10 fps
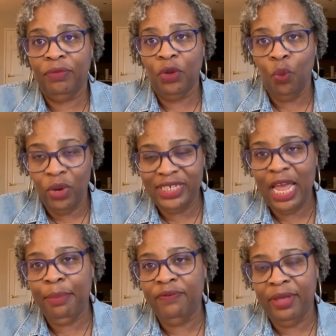what
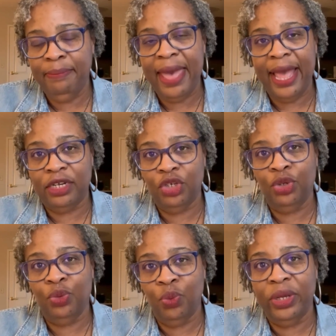type of impact
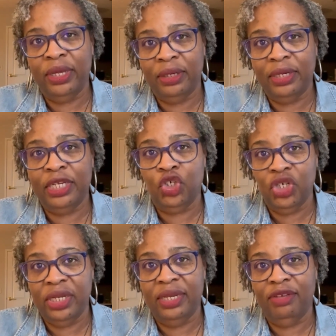you will
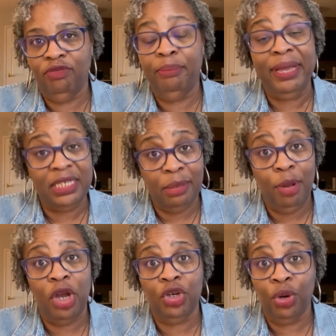achieve based
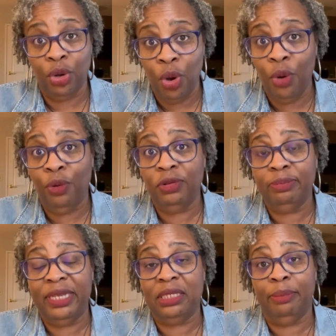upon your goals,
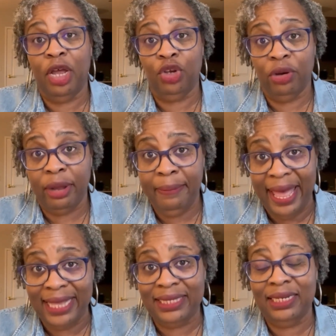based upon your
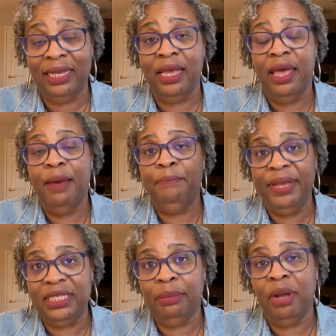capacity,
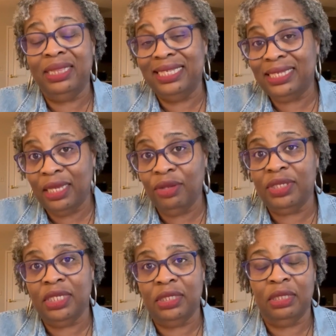based upon the skill
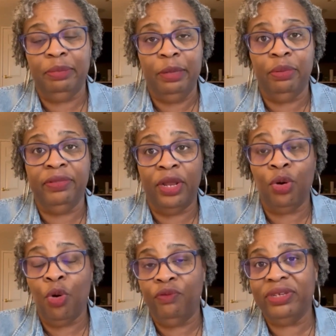sets of the people that are
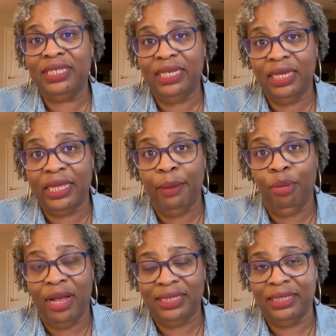overseeing that
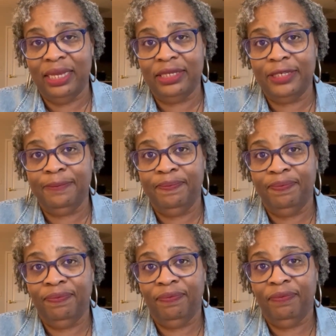process.
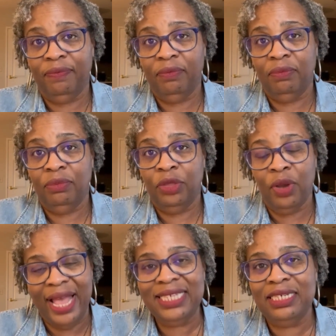There
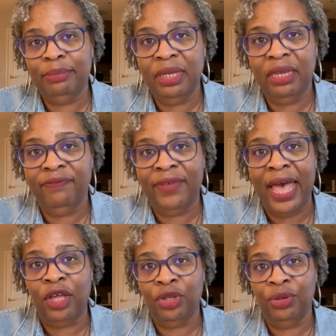has to be a
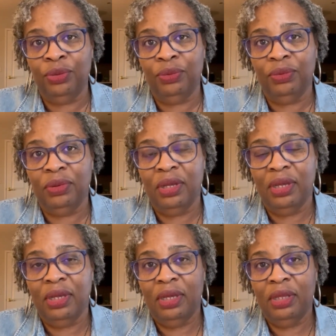value,
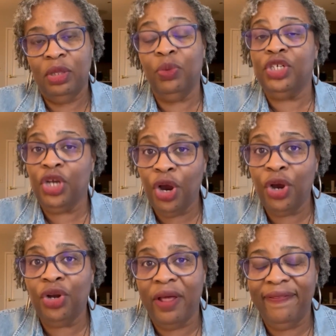the
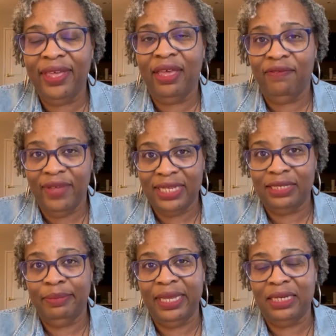return on the
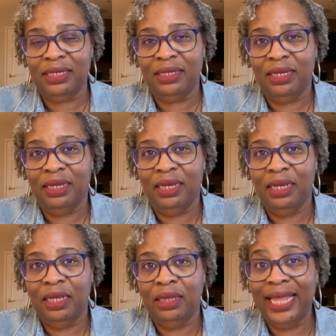investment.
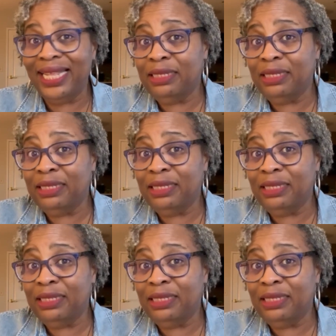That's